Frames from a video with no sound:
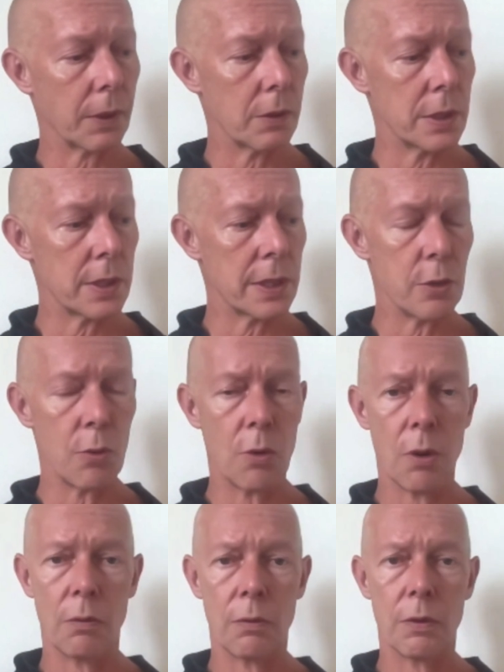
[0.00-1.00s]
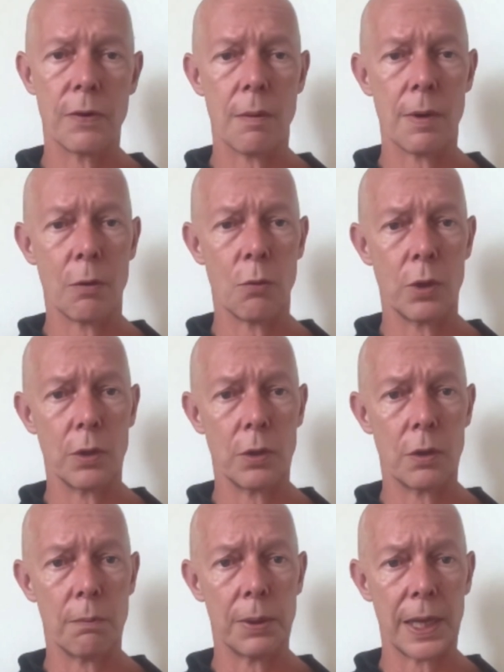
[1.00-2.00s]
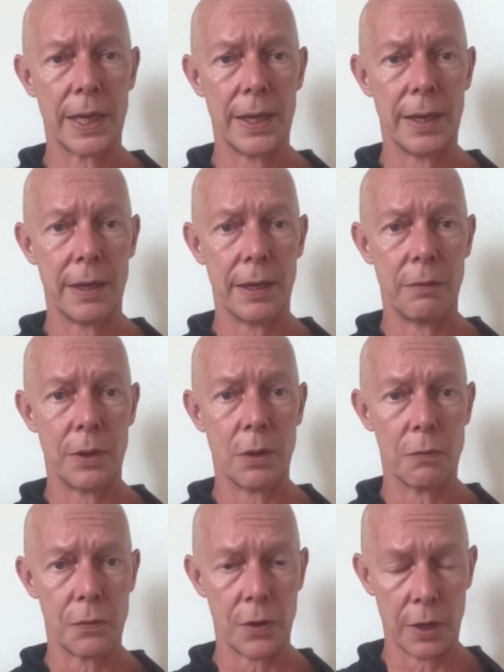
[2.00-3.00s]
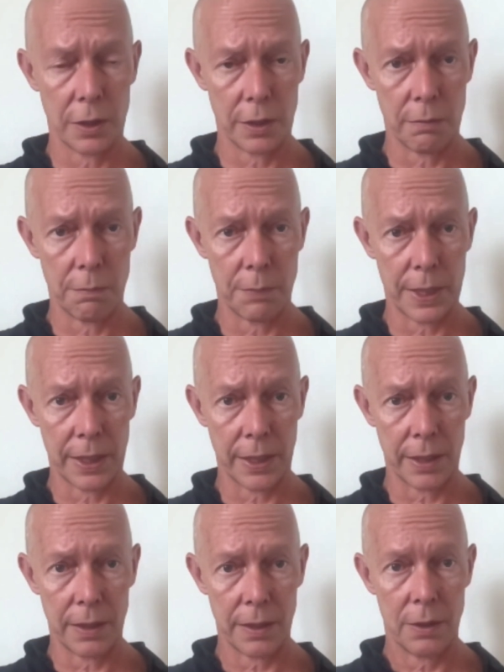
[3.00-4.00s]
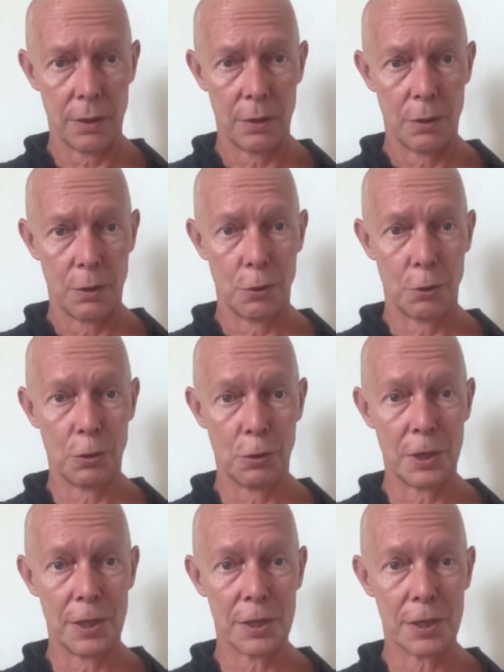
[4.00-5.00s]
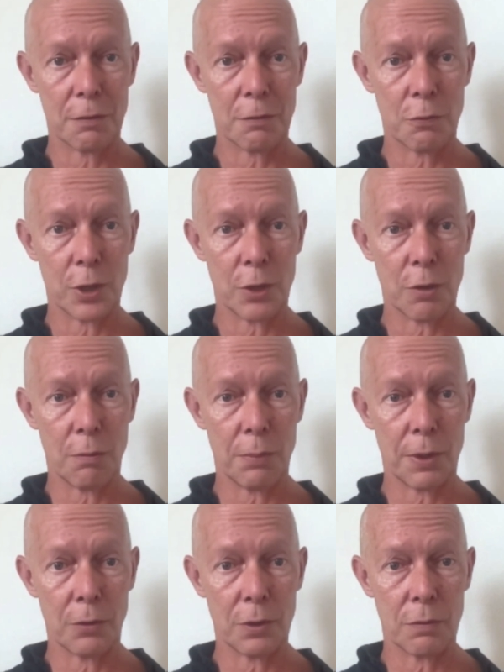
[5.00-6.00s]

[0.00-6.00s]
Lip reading: CEO of a pharma would complain if they're flooded by early discovery compounds